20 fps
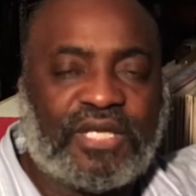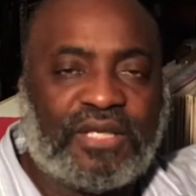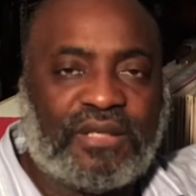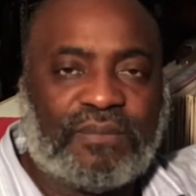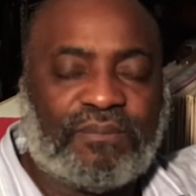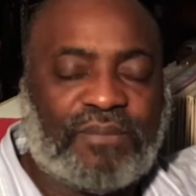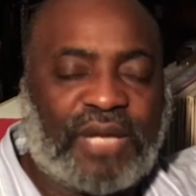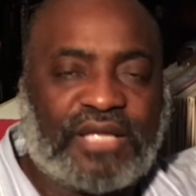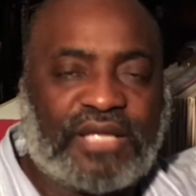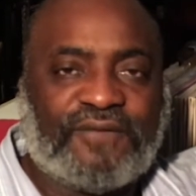
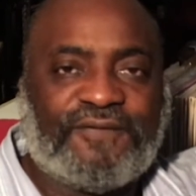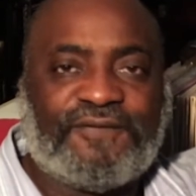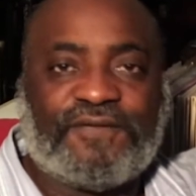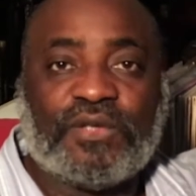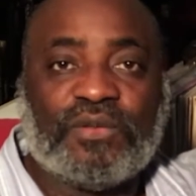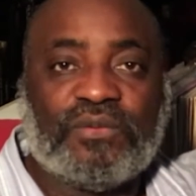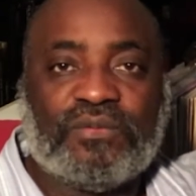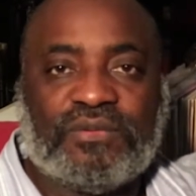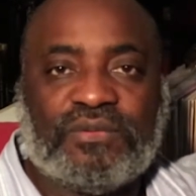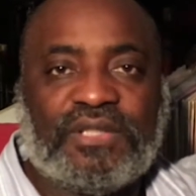by the
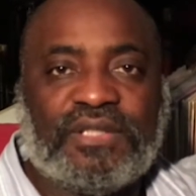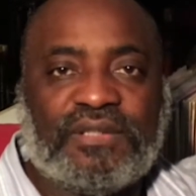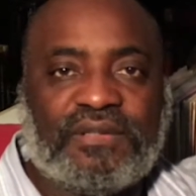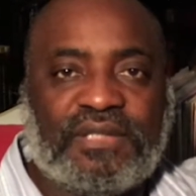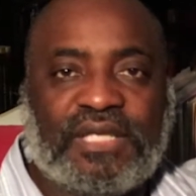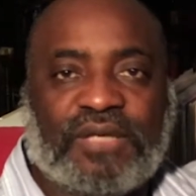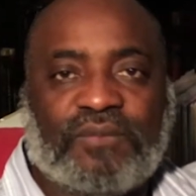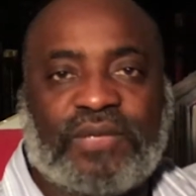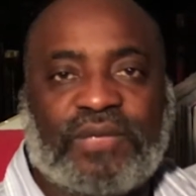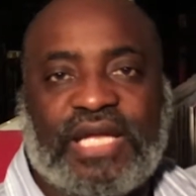food
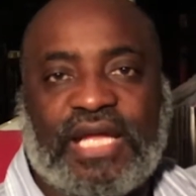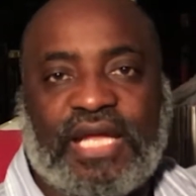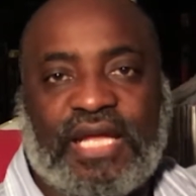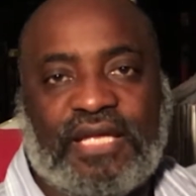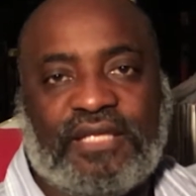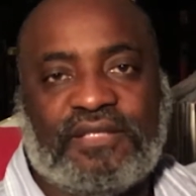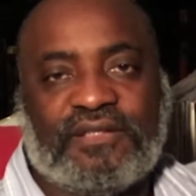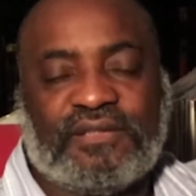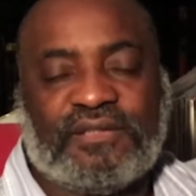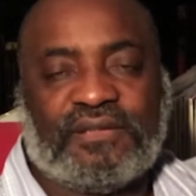that we eat.
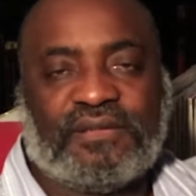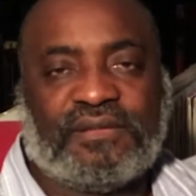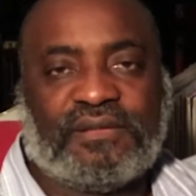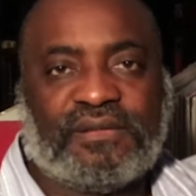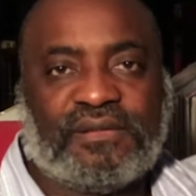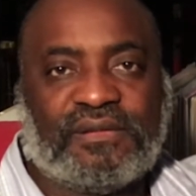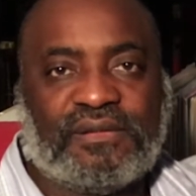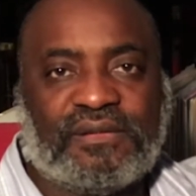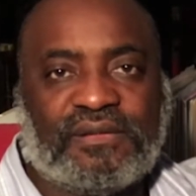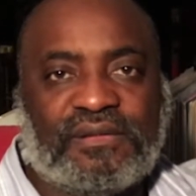
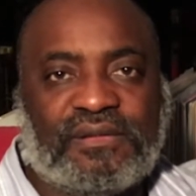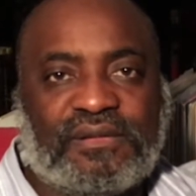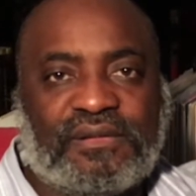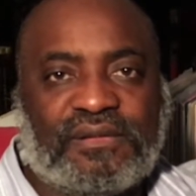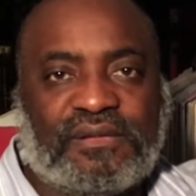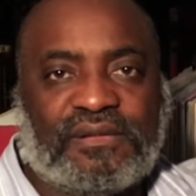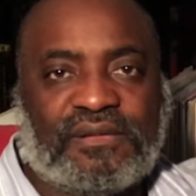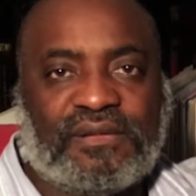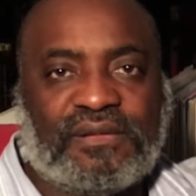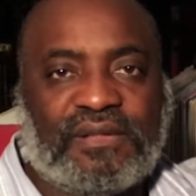
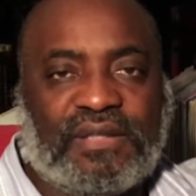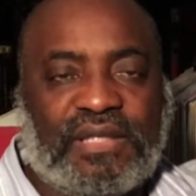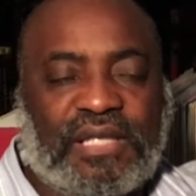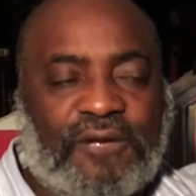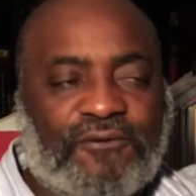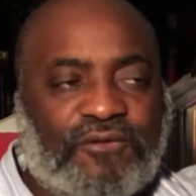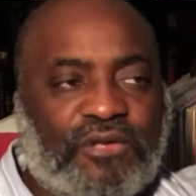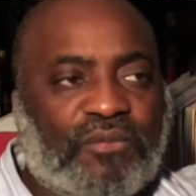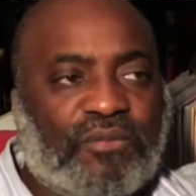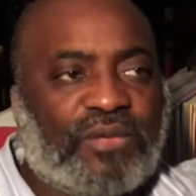
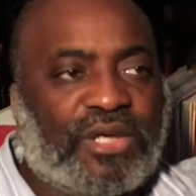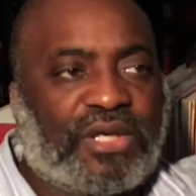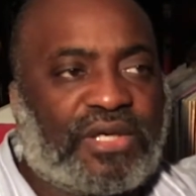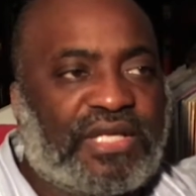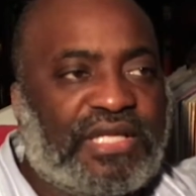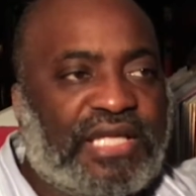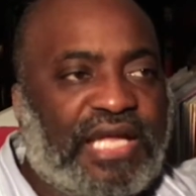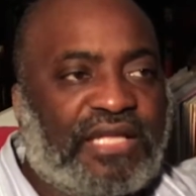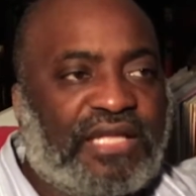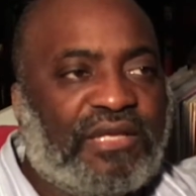That we're
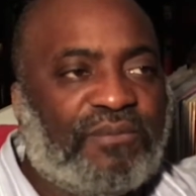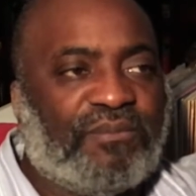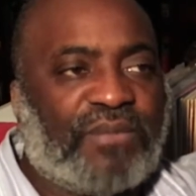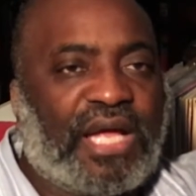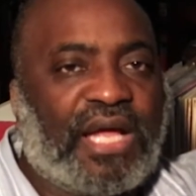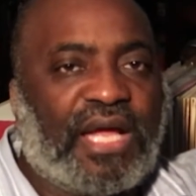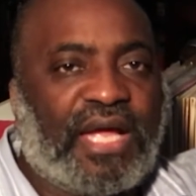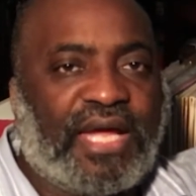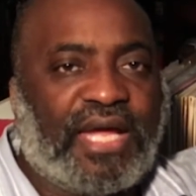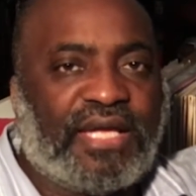connected
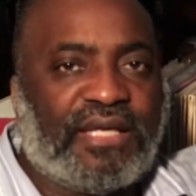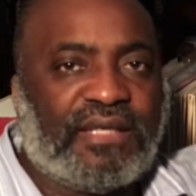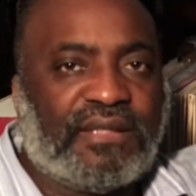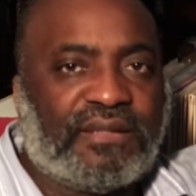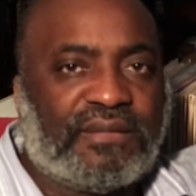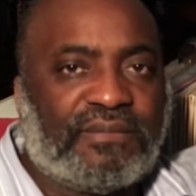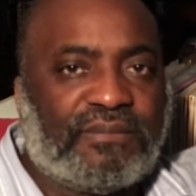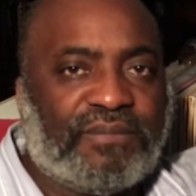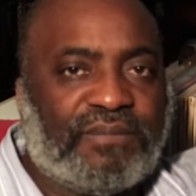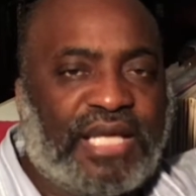by
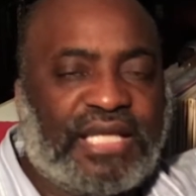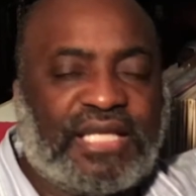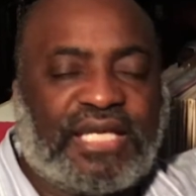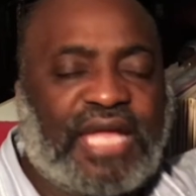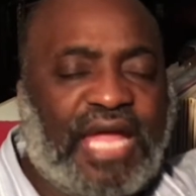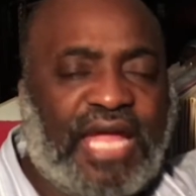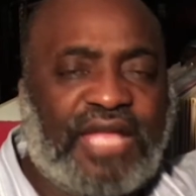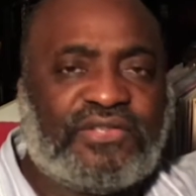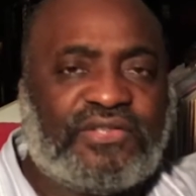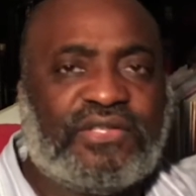
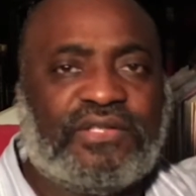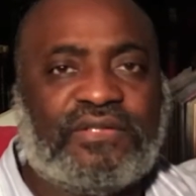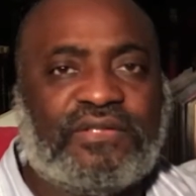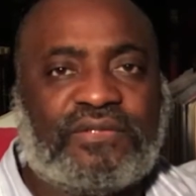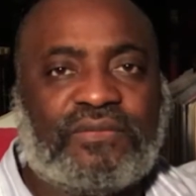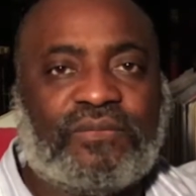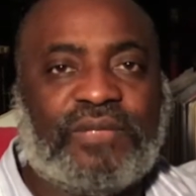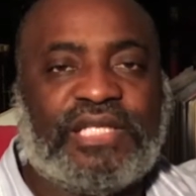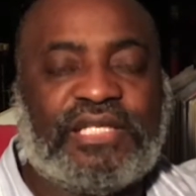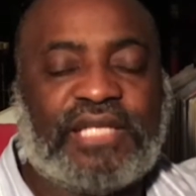medications
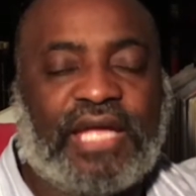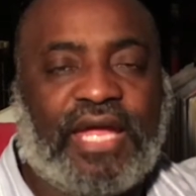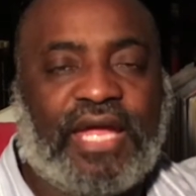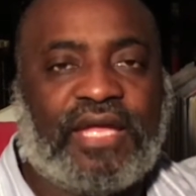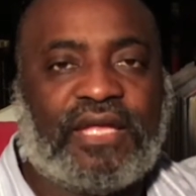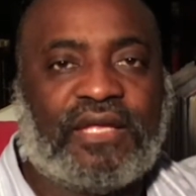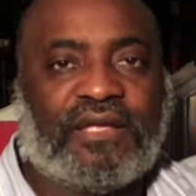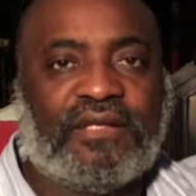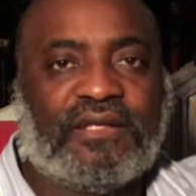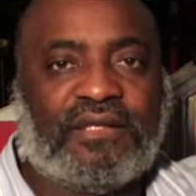we take.
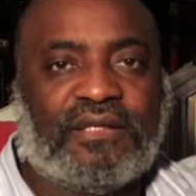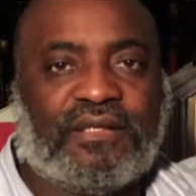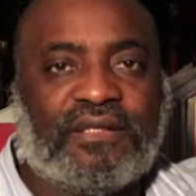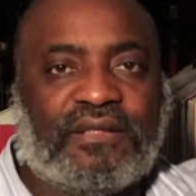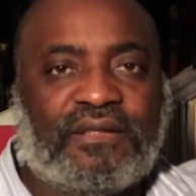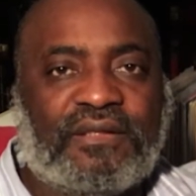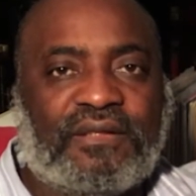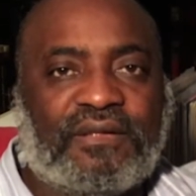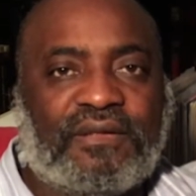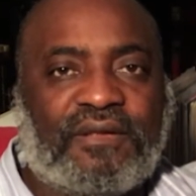
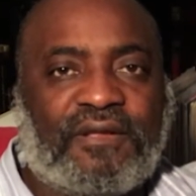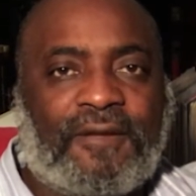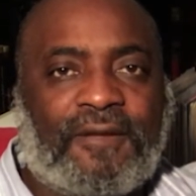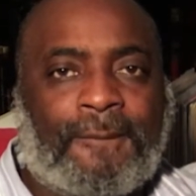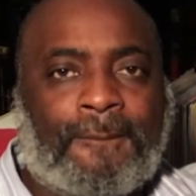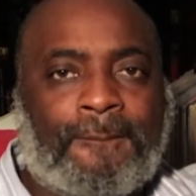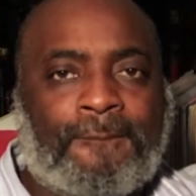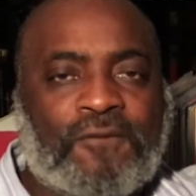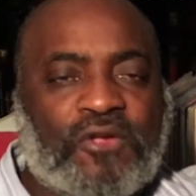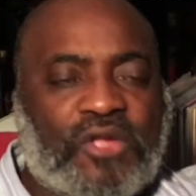
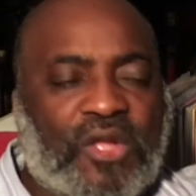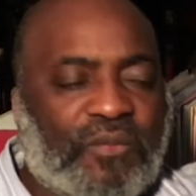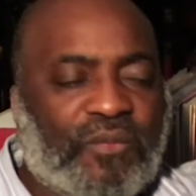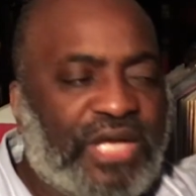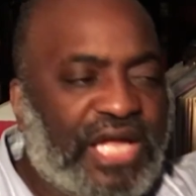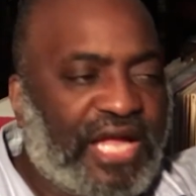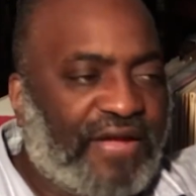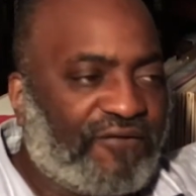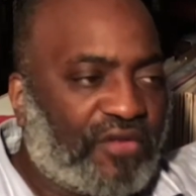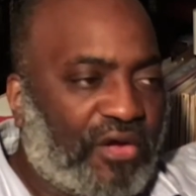We
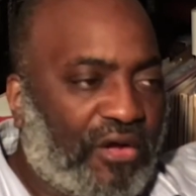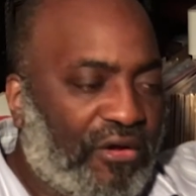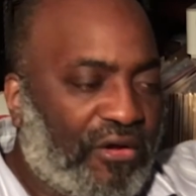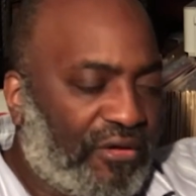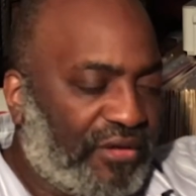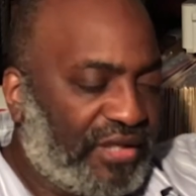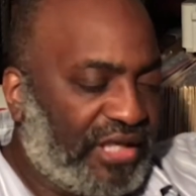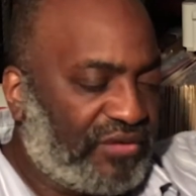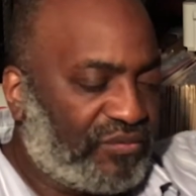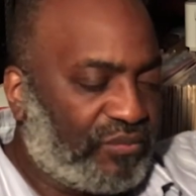have all
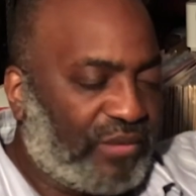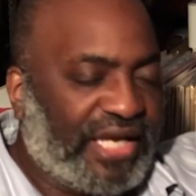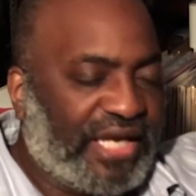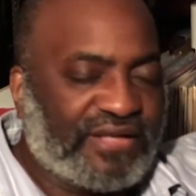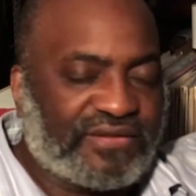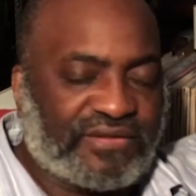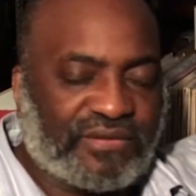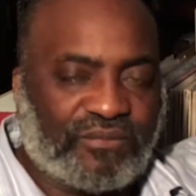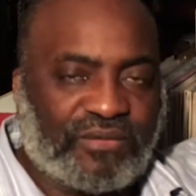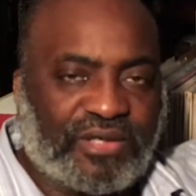these ways
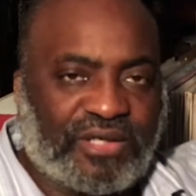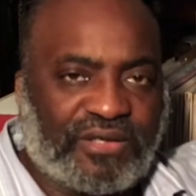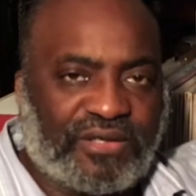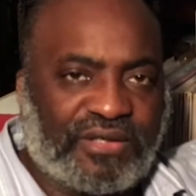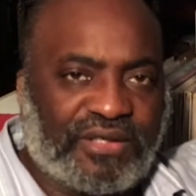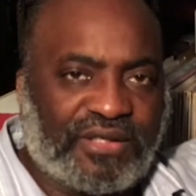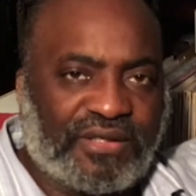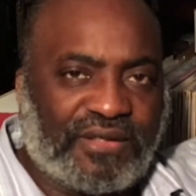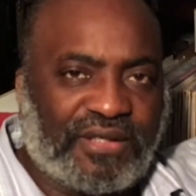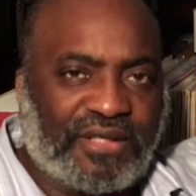that we're
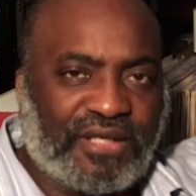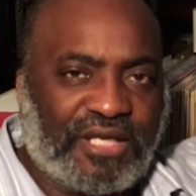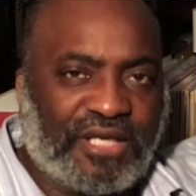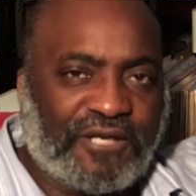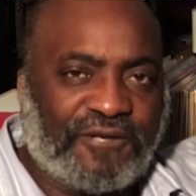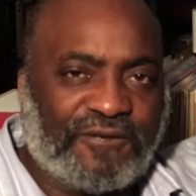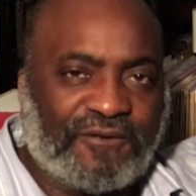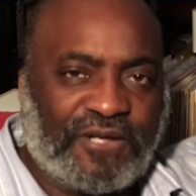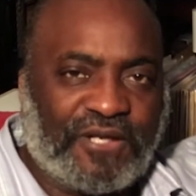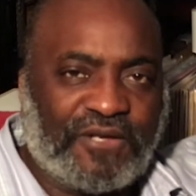
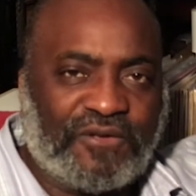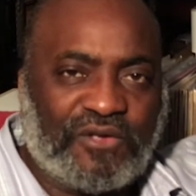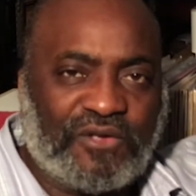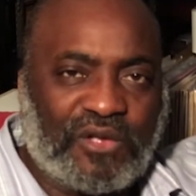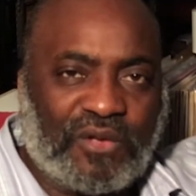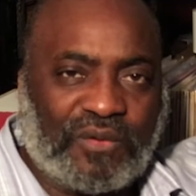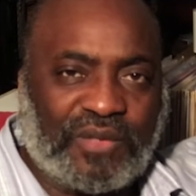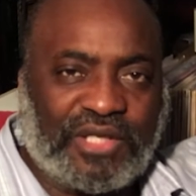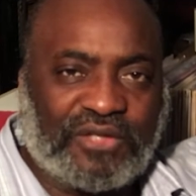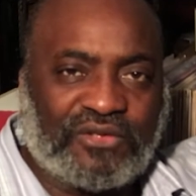
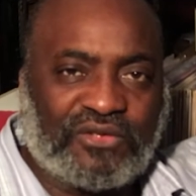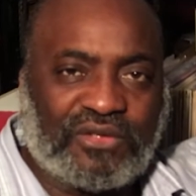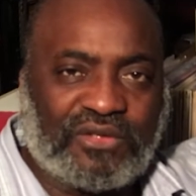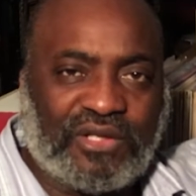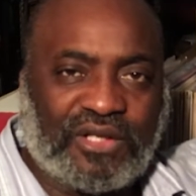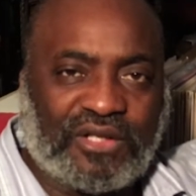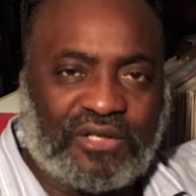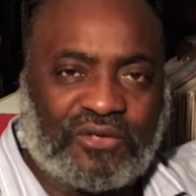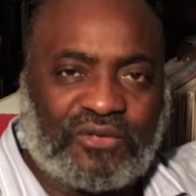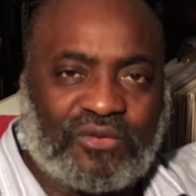
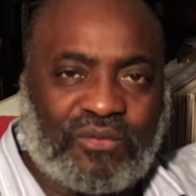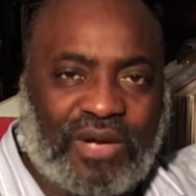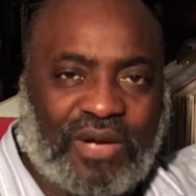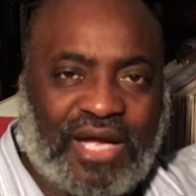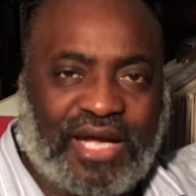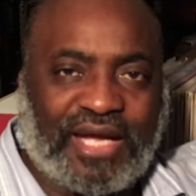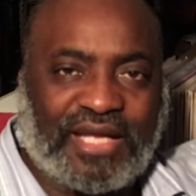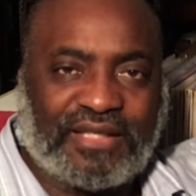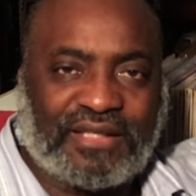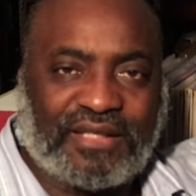
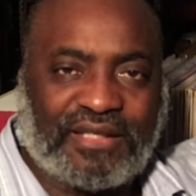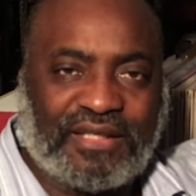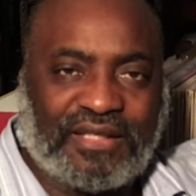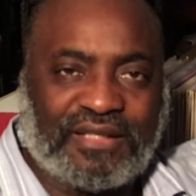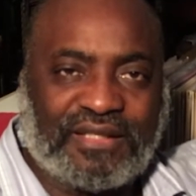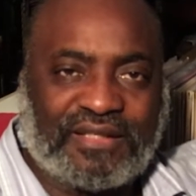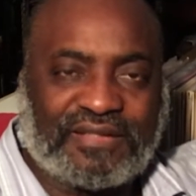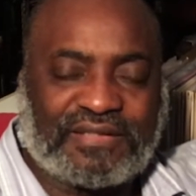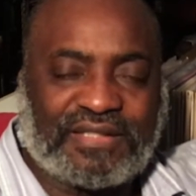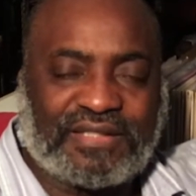intertwined in
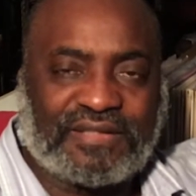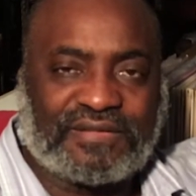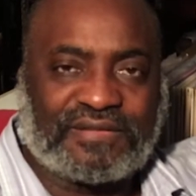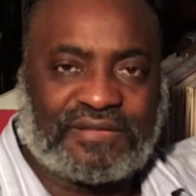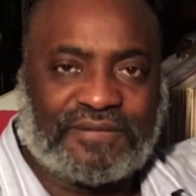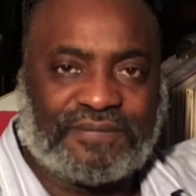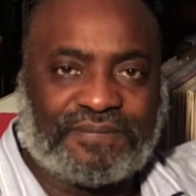the system